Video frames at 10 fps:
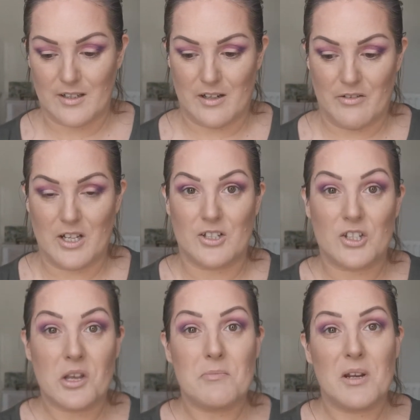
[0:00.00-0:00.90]
I've heard
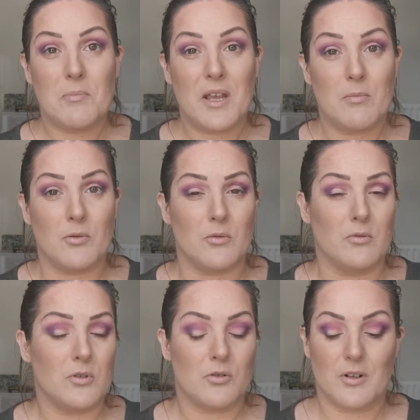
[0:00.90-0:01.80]
so many
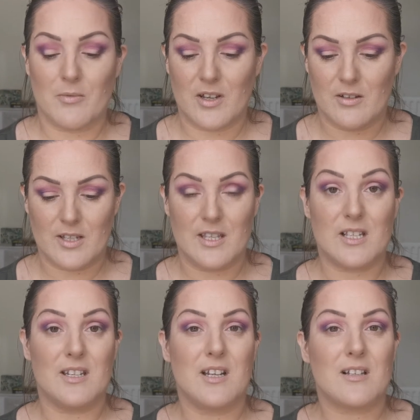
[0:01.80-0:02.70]
people talking about using
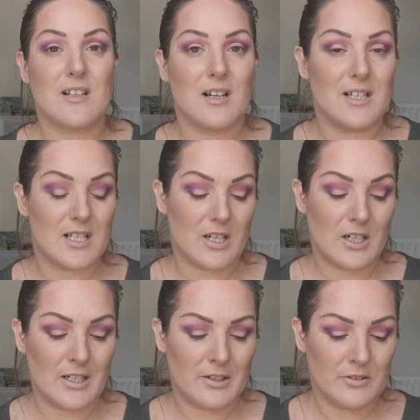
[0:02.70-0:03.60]
this NYX glitter
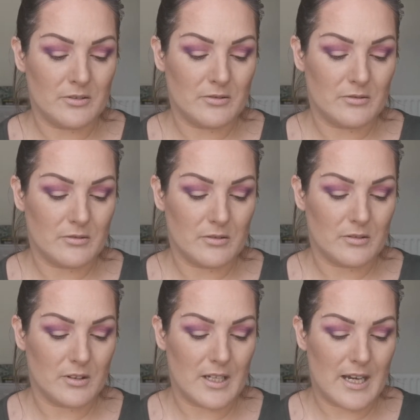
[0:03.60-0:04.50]
glue,
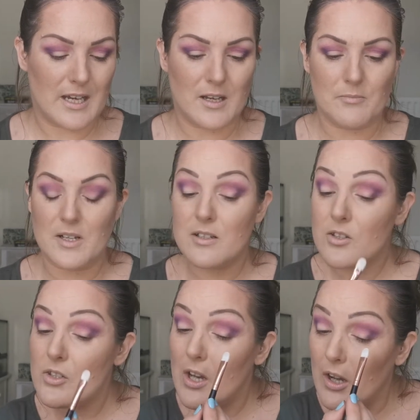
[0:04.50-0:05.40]
um,
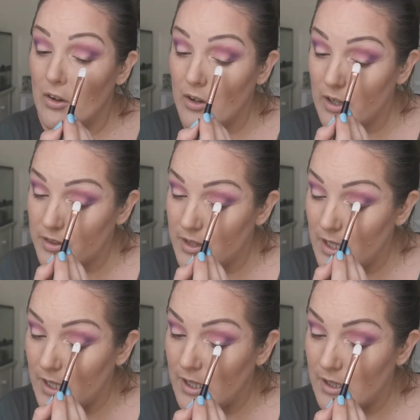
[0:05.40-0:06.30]
so I
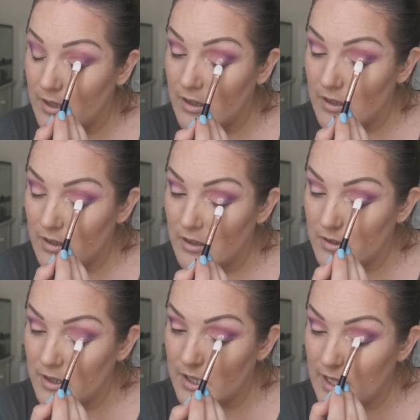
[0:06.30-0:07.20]
think
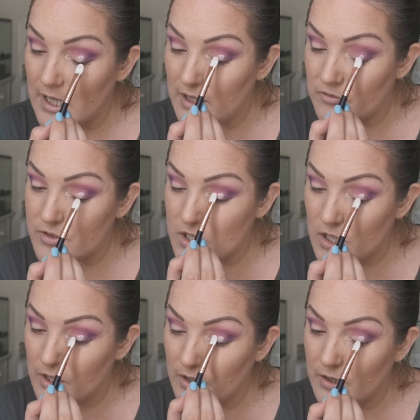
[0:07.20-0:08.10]
I'm going to have
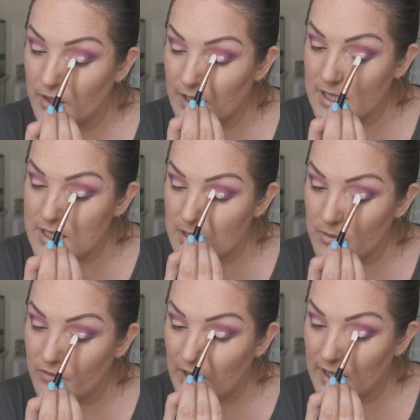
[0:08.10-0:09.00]
to get some
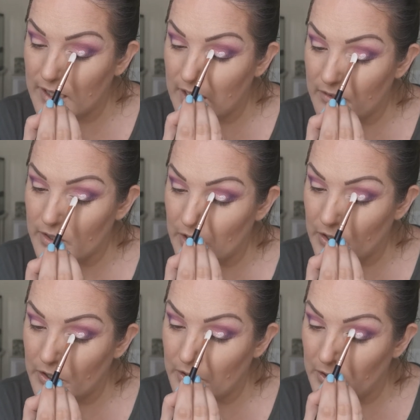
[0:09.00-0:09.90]
of that and give it a
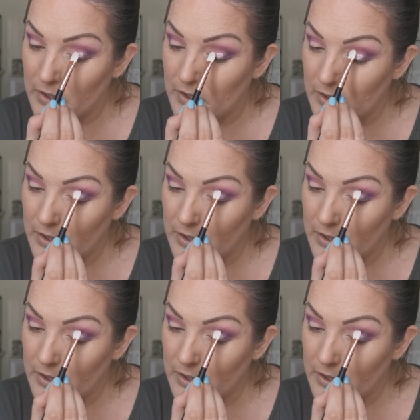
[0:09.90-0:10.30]
go.